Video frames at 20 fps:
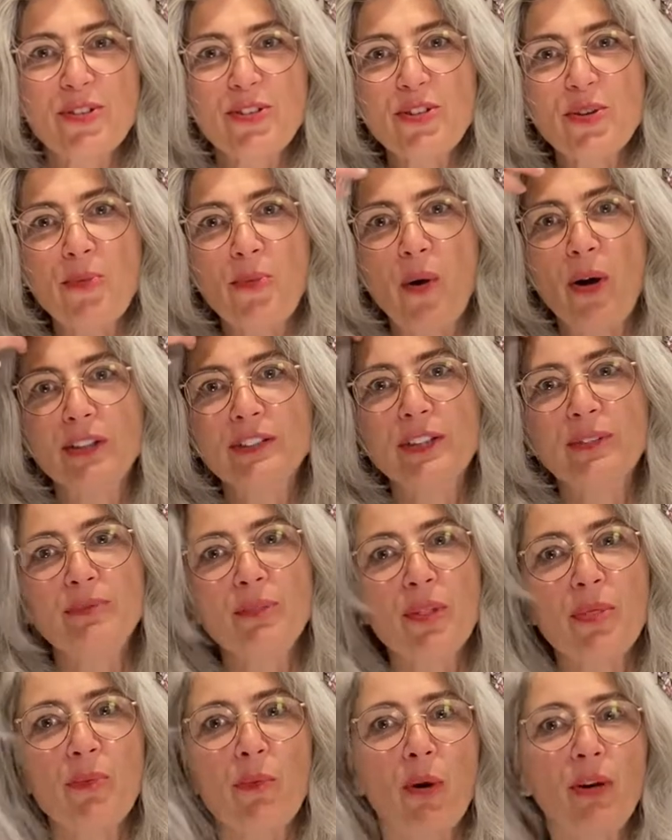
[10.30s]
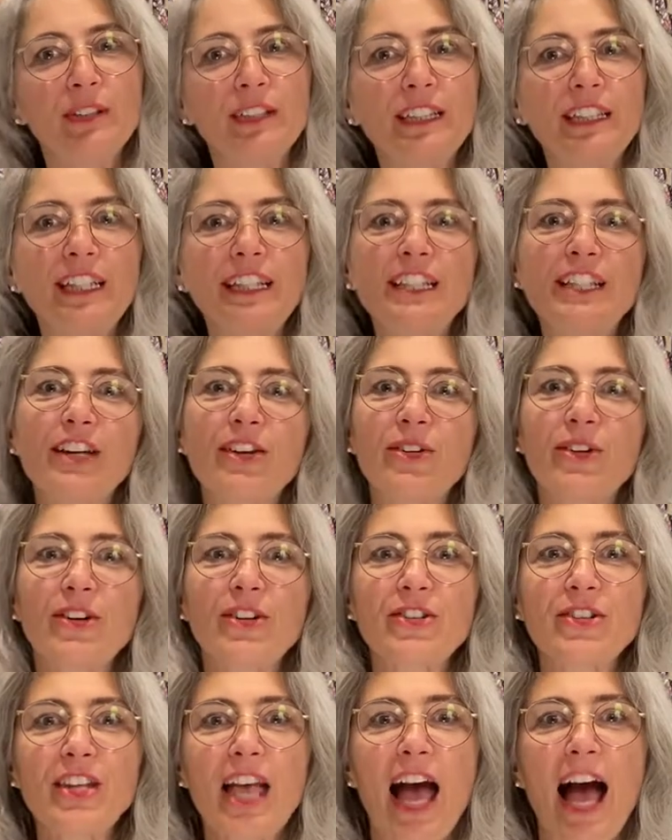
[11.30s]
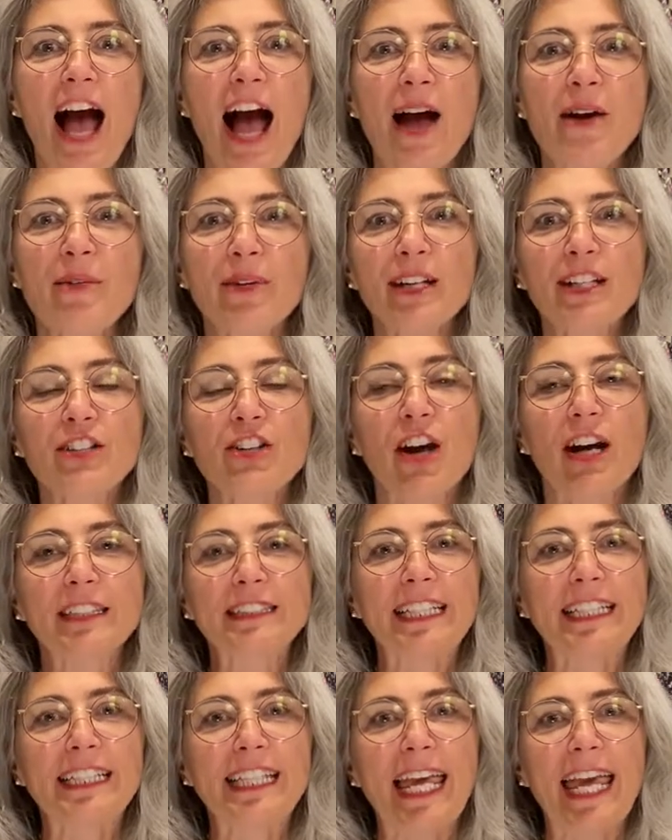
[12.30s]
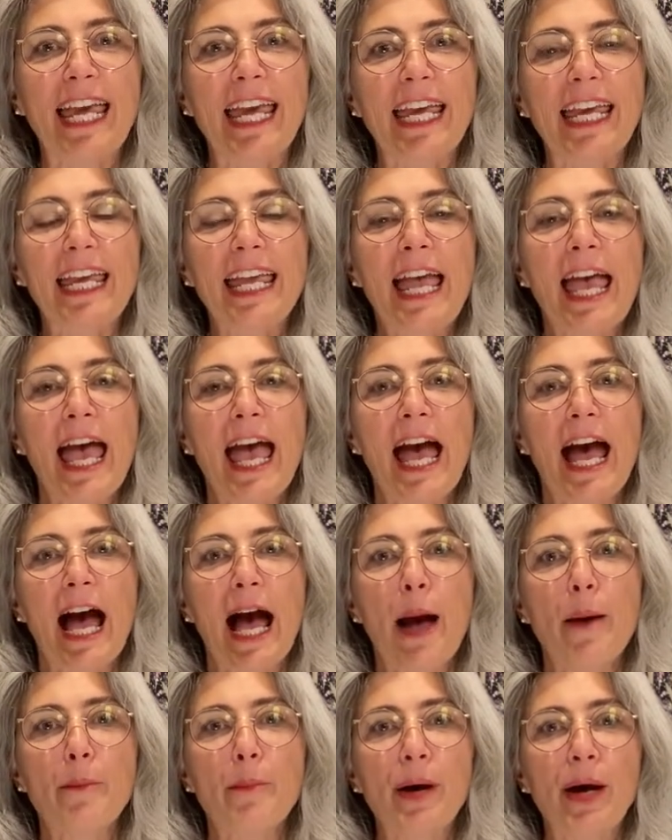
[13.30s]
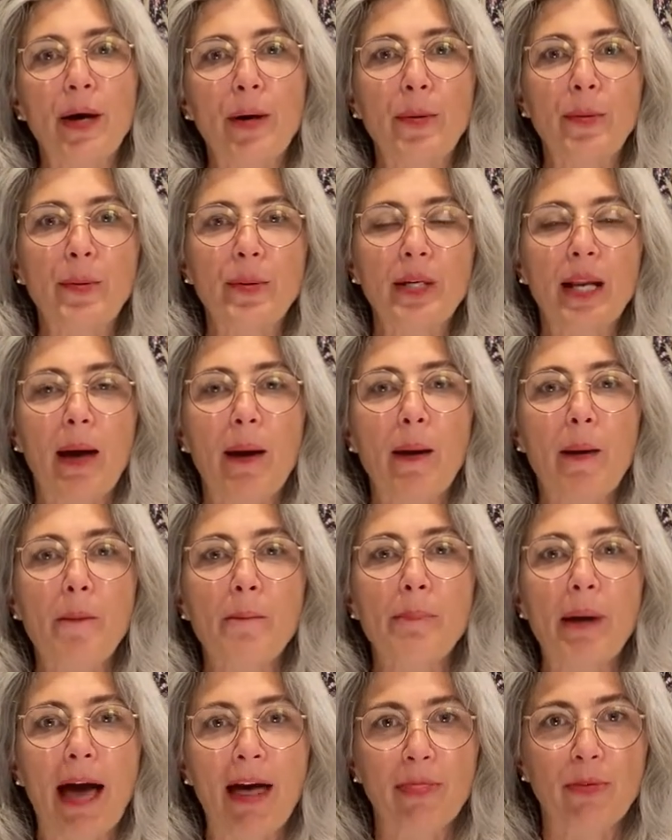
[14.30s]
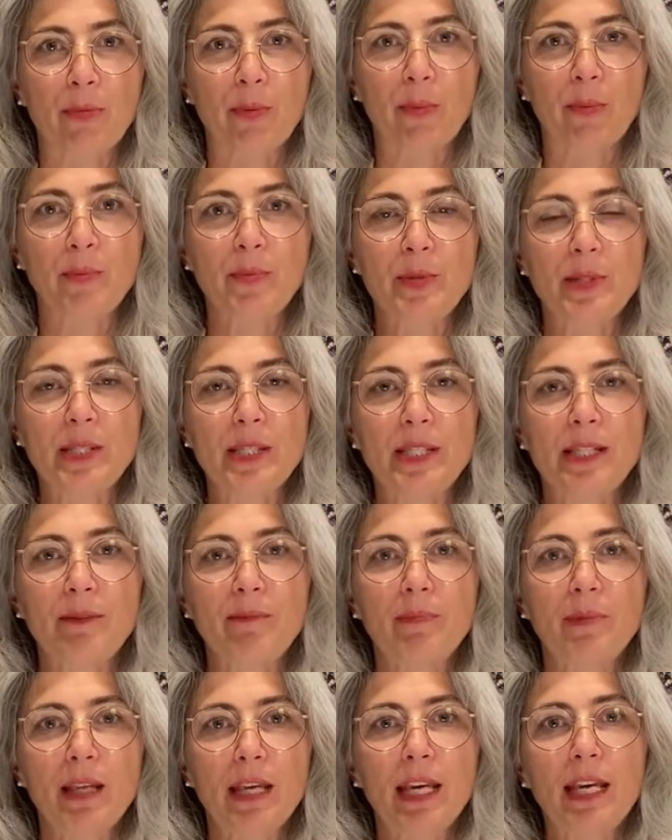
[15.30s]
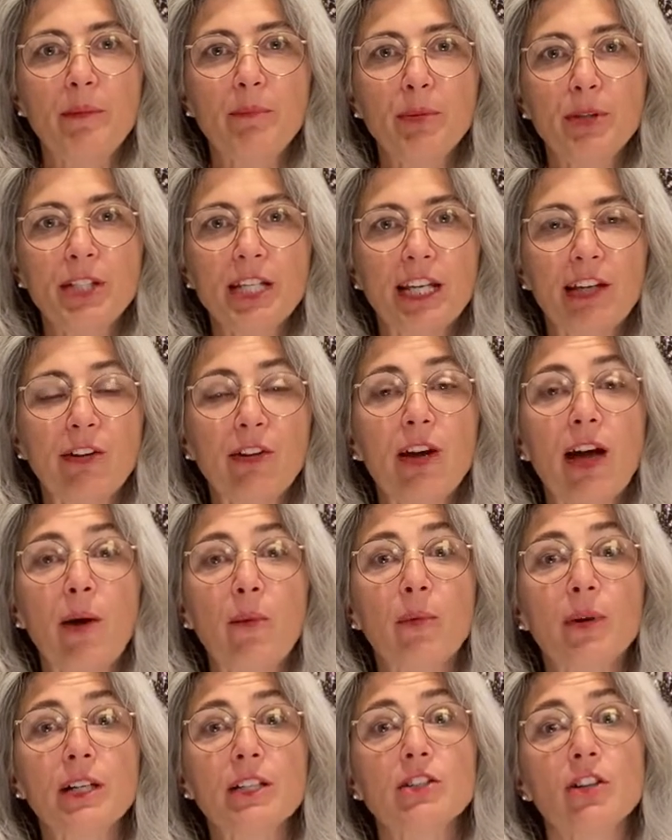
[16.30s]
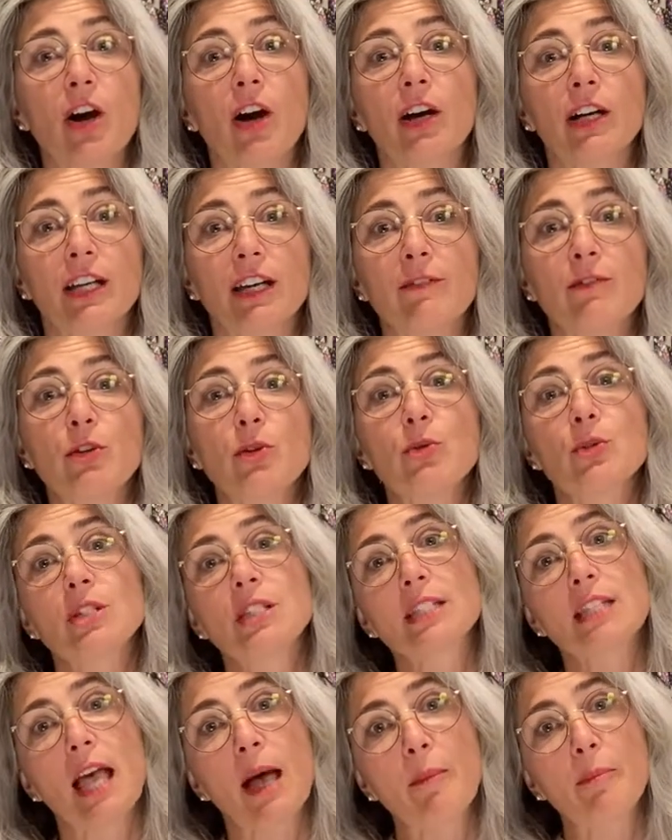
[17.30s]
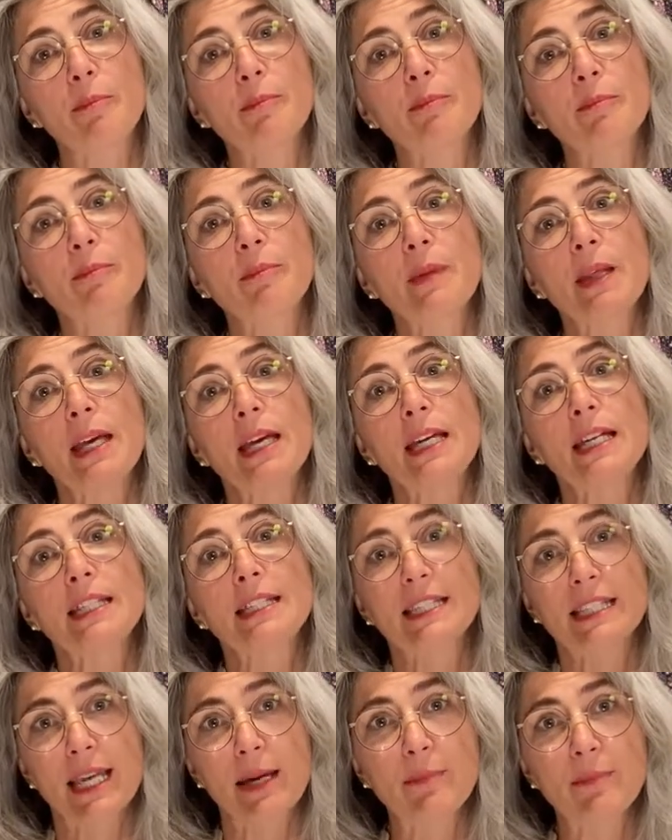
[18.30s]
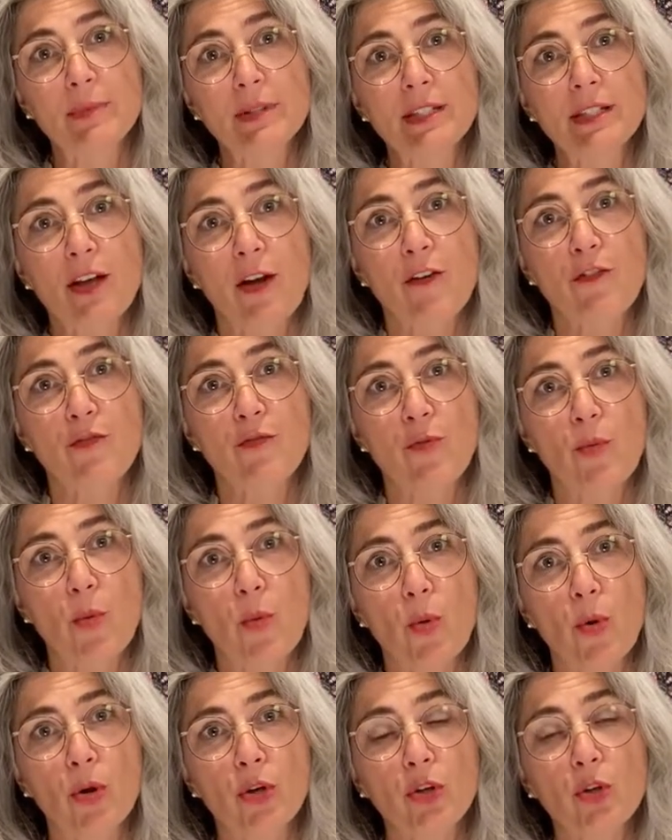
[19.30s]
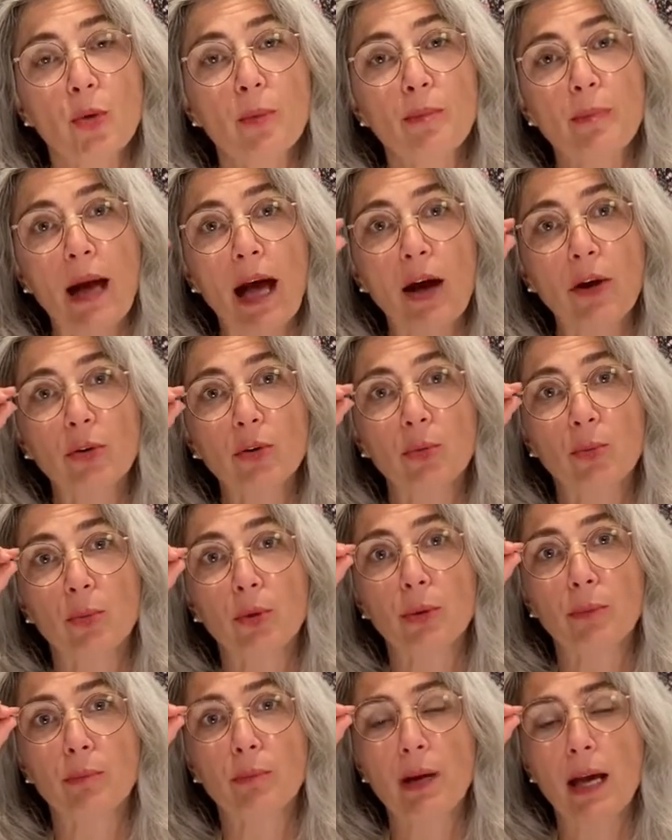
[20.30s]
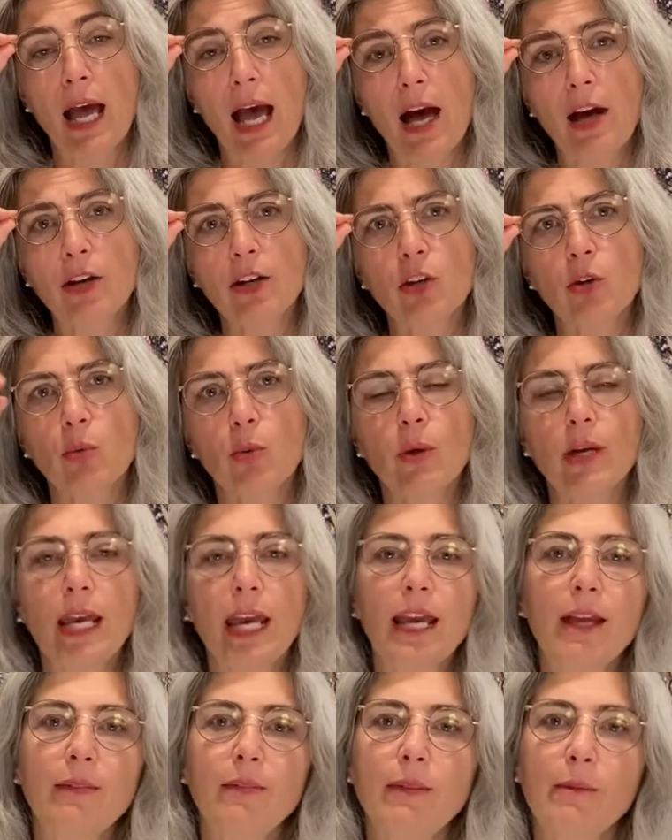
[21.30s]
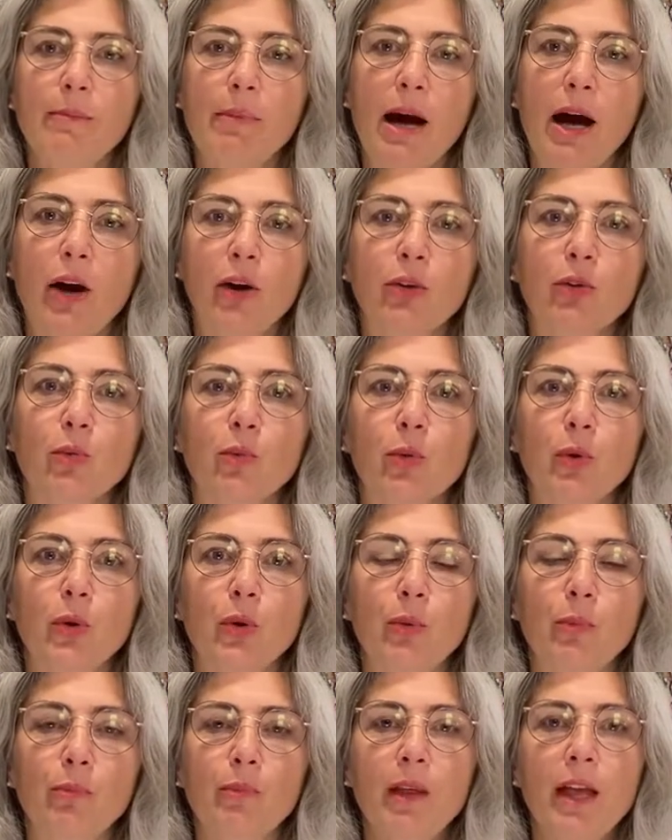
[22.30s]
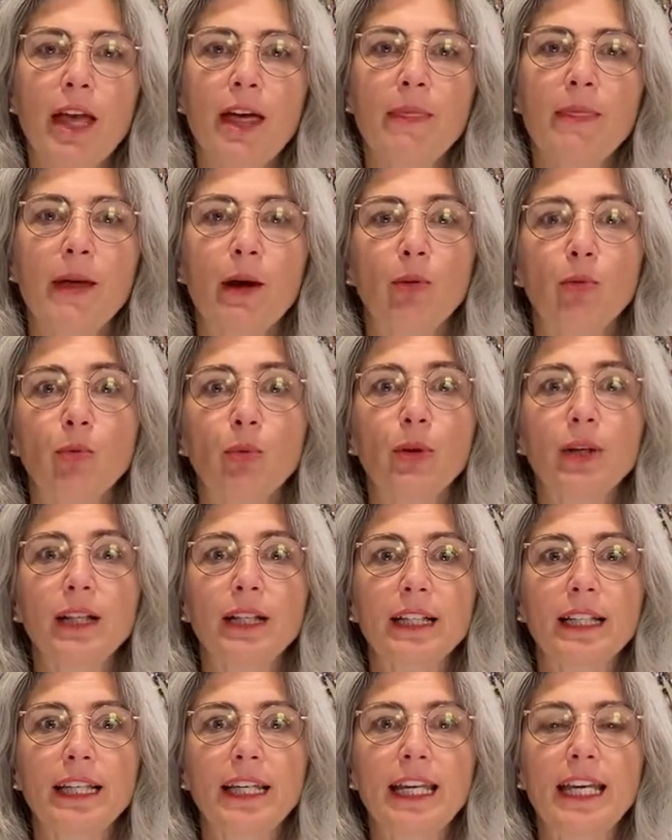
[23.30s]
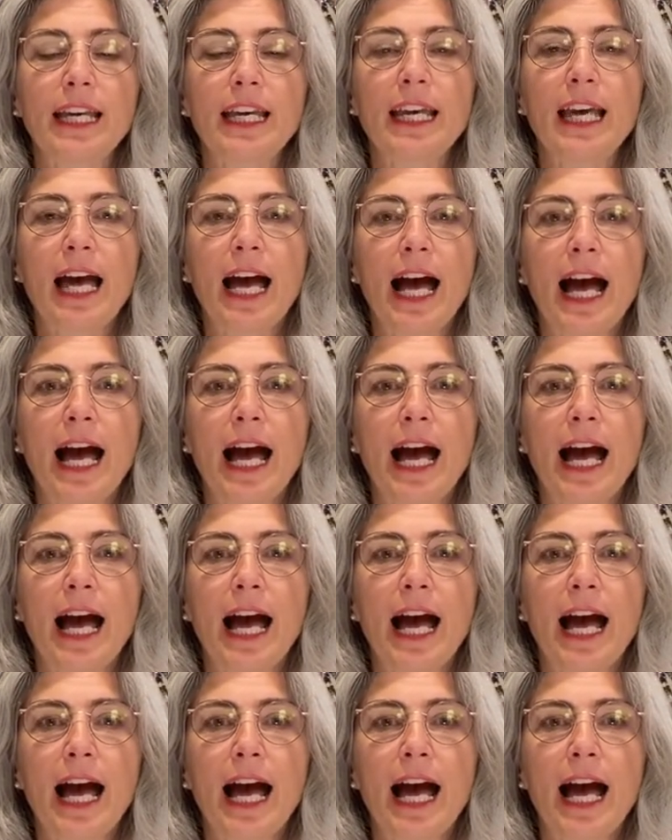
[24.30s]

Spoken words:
Risha Walden with Walden Interiors. I want to talk today about bathrooms. In particular, I want to give you some tips for your powder room. How to create the powder room that really